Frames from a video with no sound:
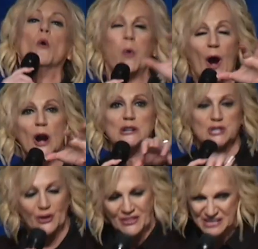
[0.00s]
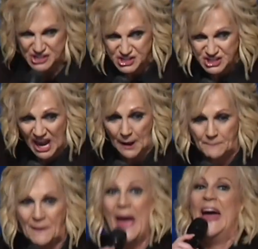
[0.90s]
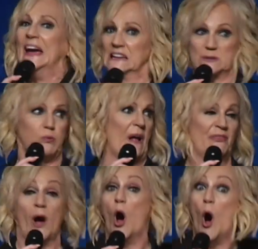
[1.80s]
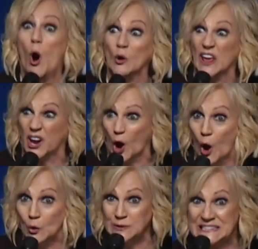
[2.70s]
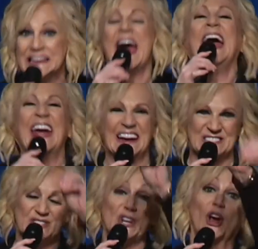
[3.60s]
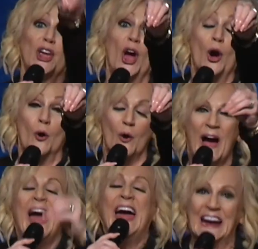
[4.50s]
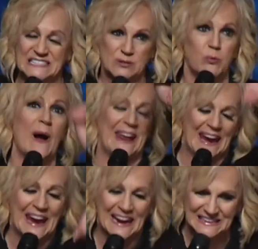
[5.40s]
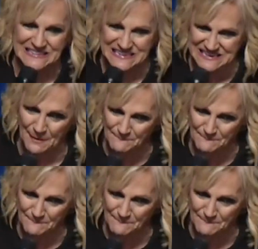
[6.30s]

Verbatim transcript: were to the ship is what the Holy Ghost is to you. It's what he is to